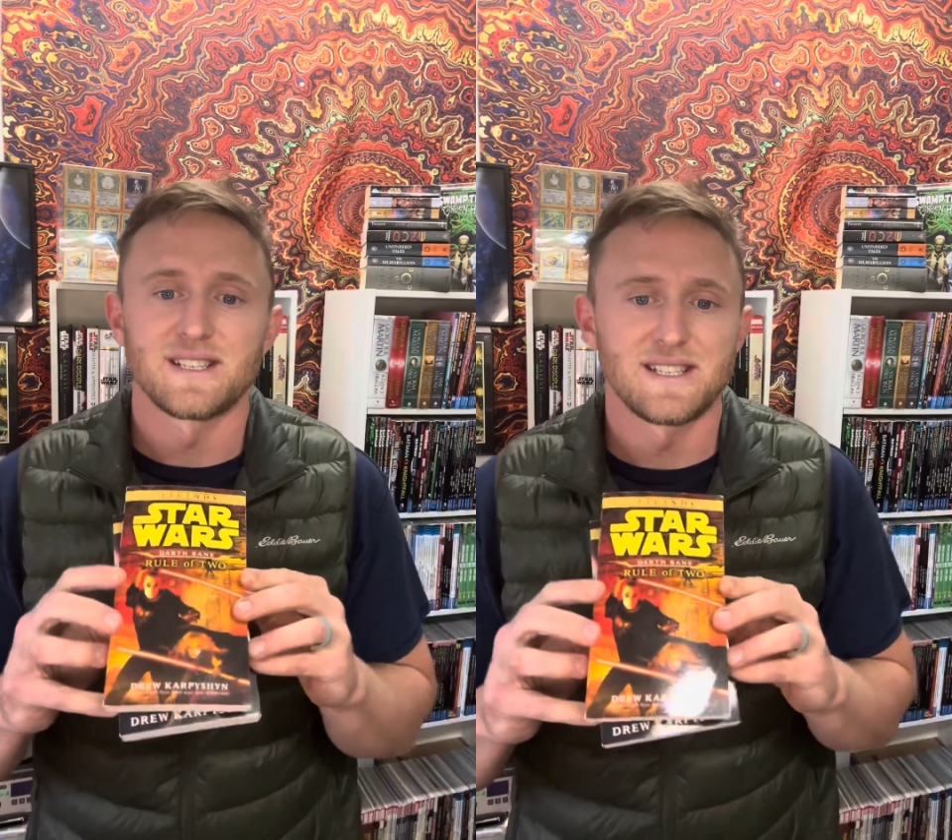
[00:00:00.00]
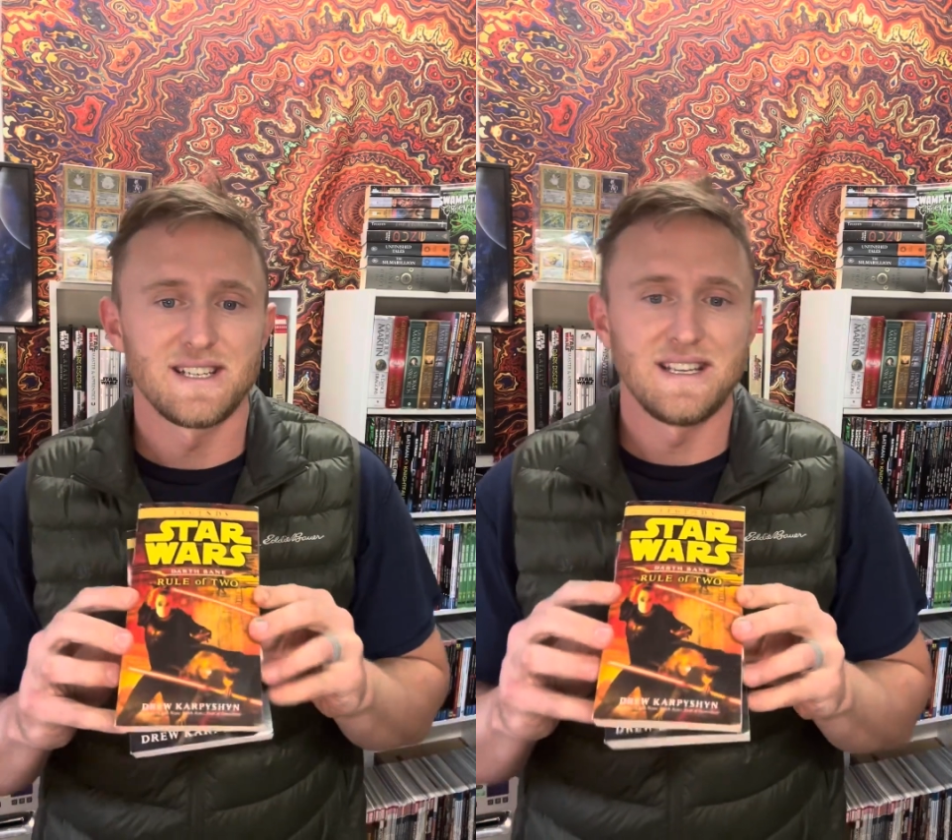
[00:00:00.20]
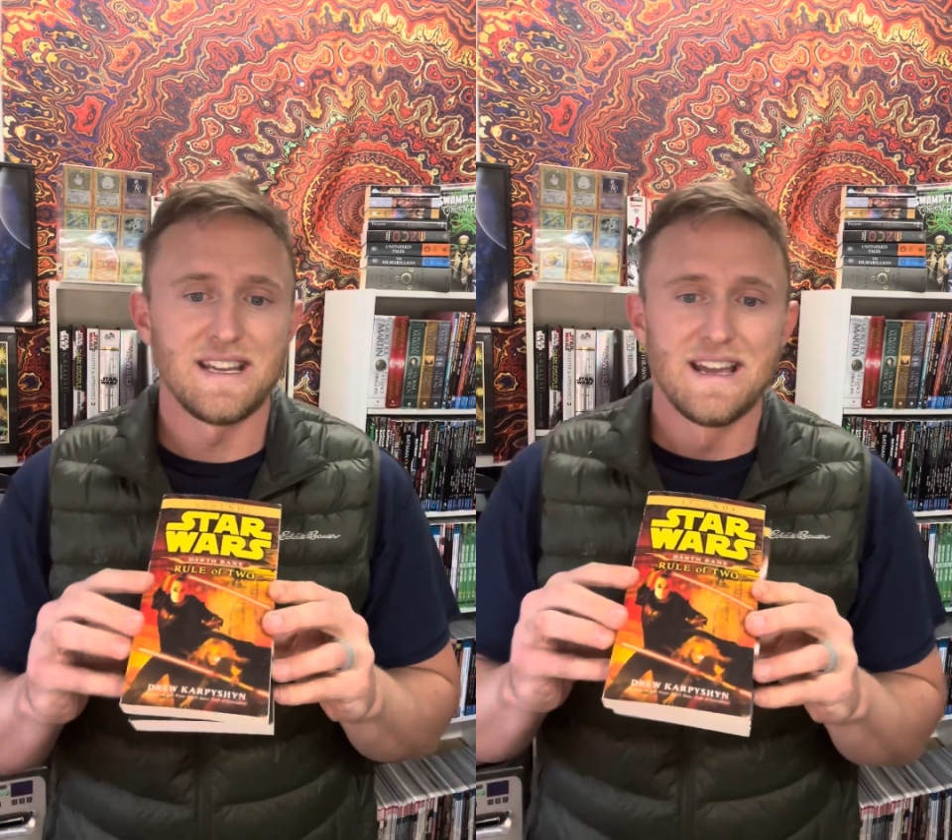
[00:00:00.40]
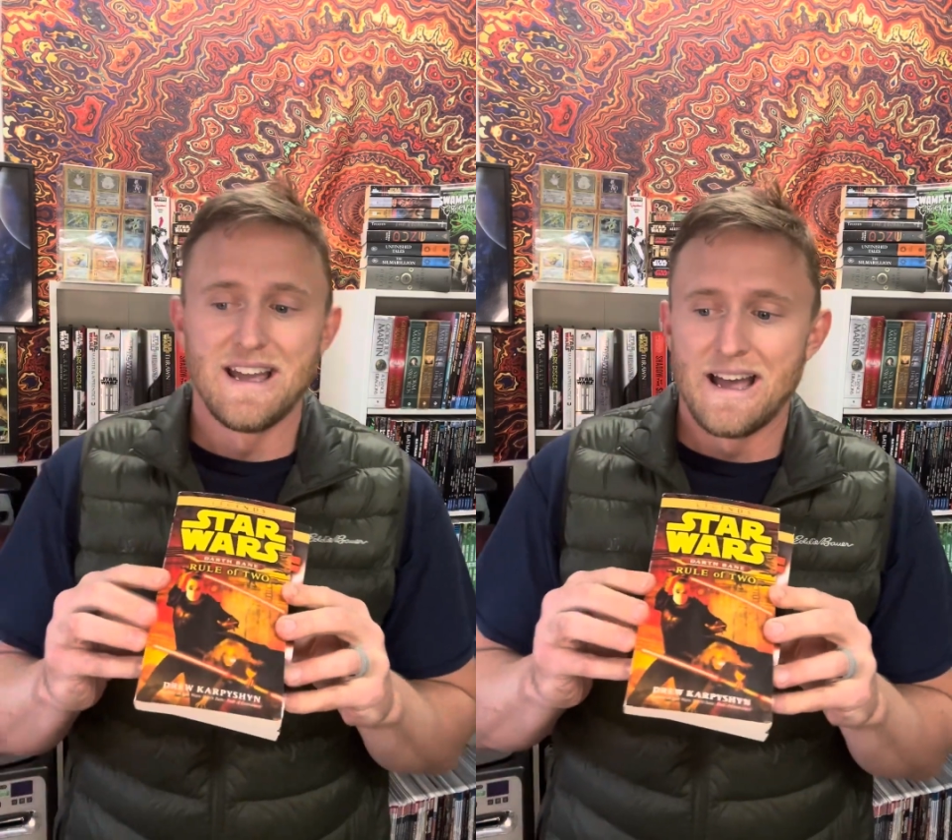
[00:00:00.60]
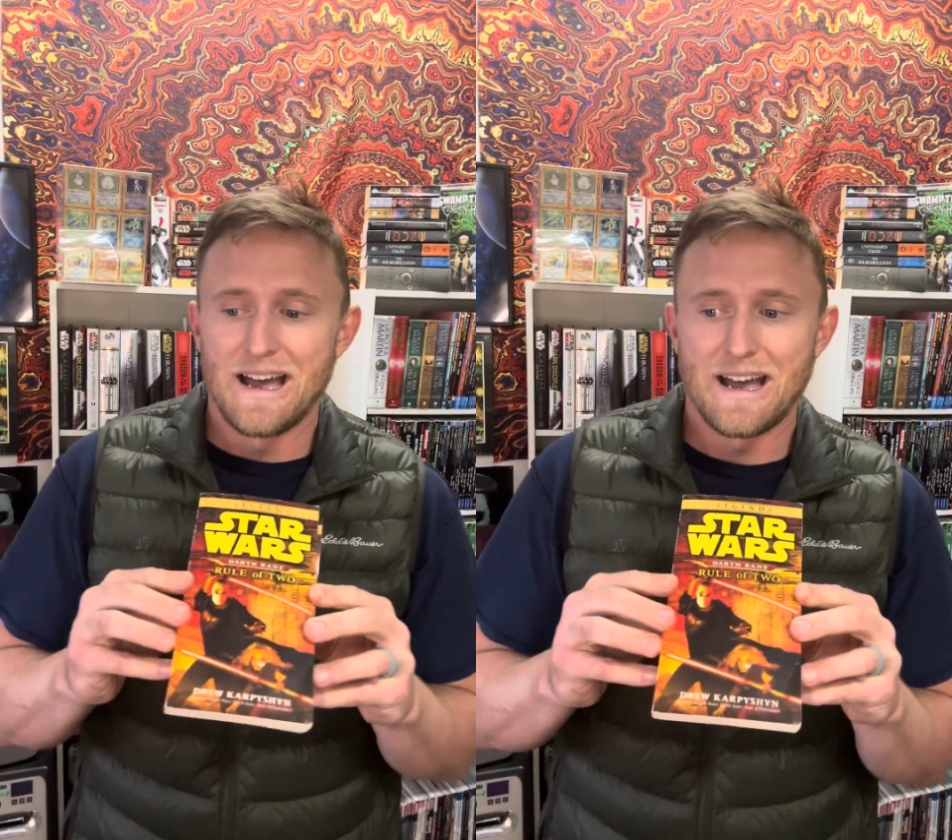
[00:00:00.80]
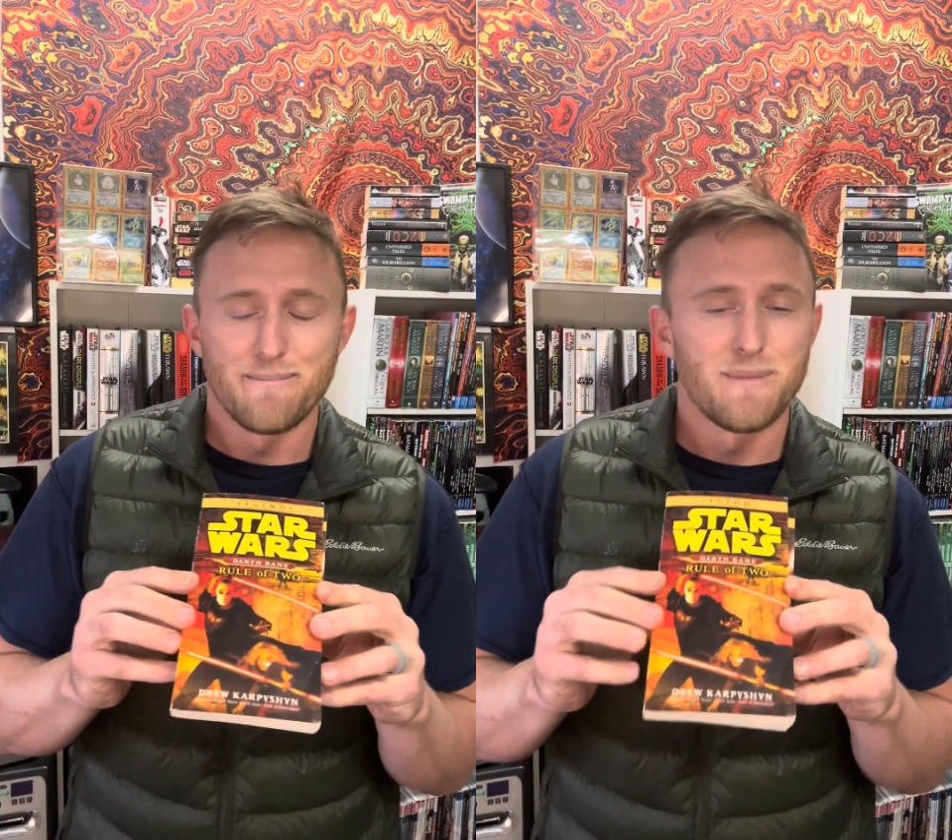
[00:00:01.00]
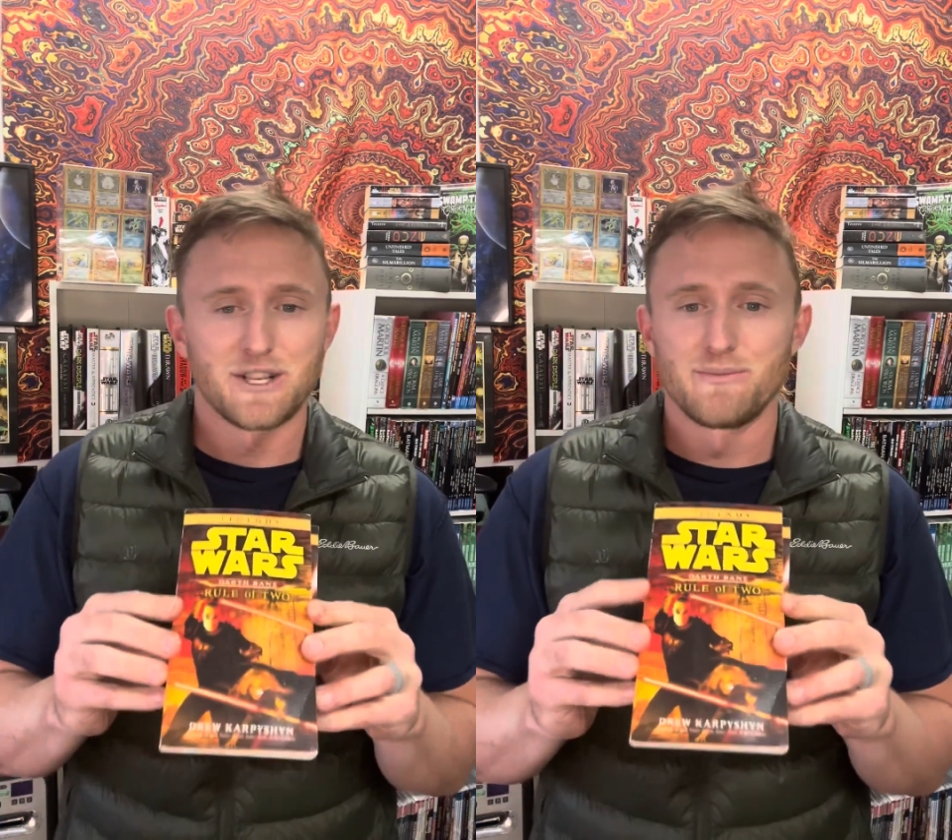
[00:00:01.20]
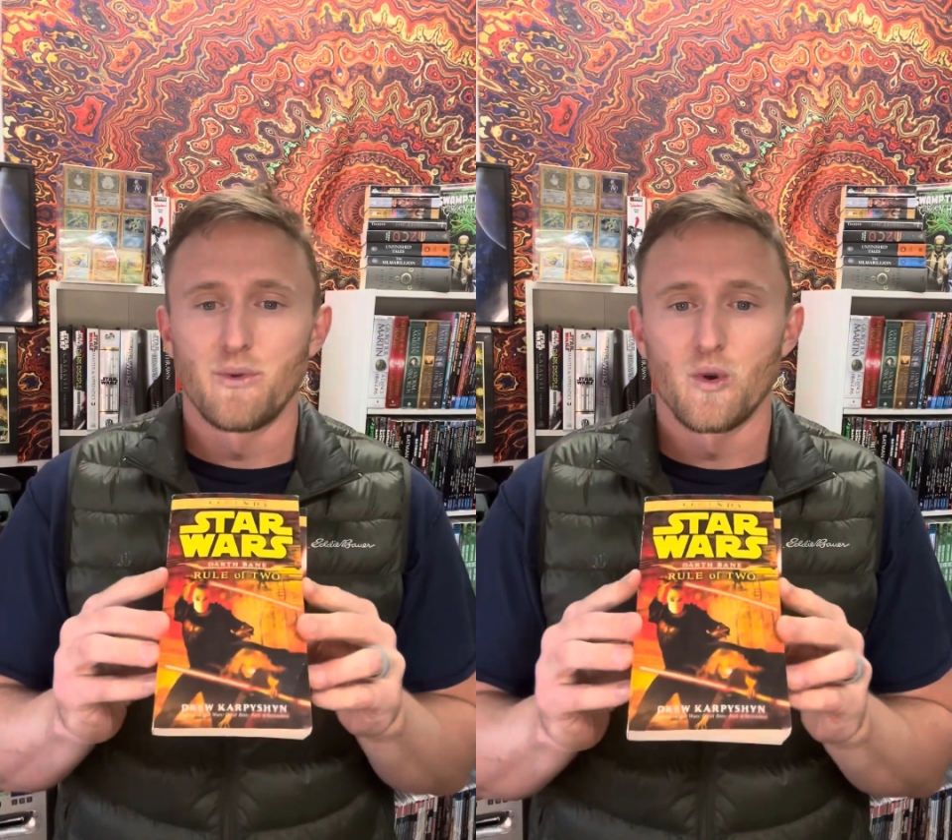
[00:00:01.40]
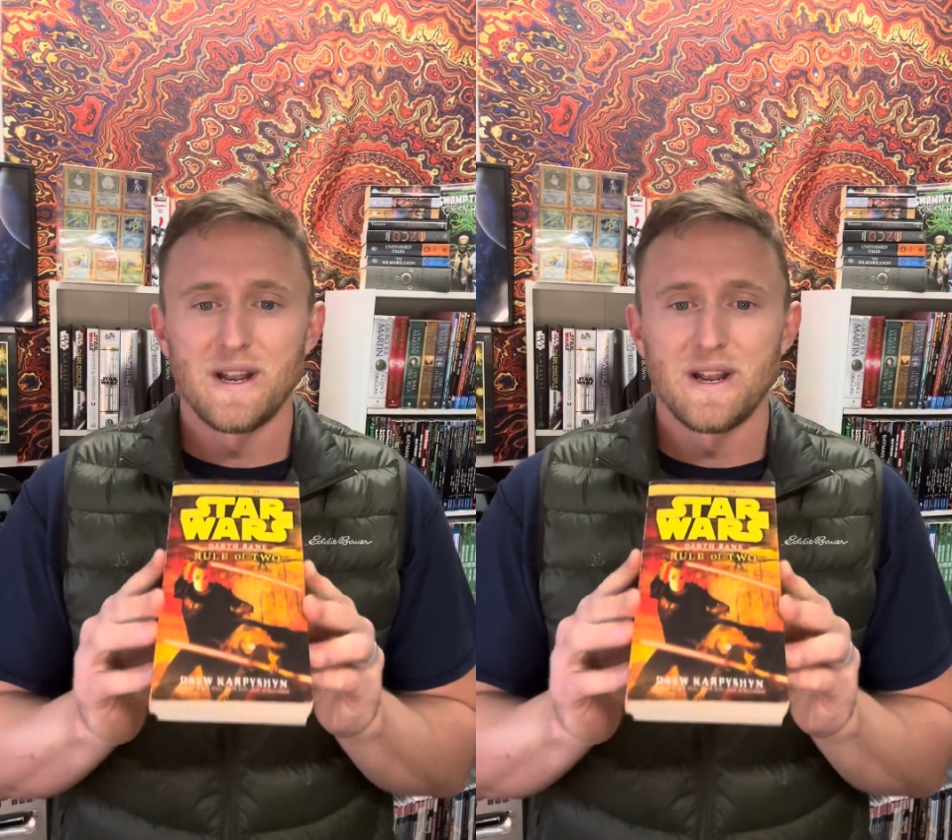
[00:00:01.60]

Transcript: see uh, much more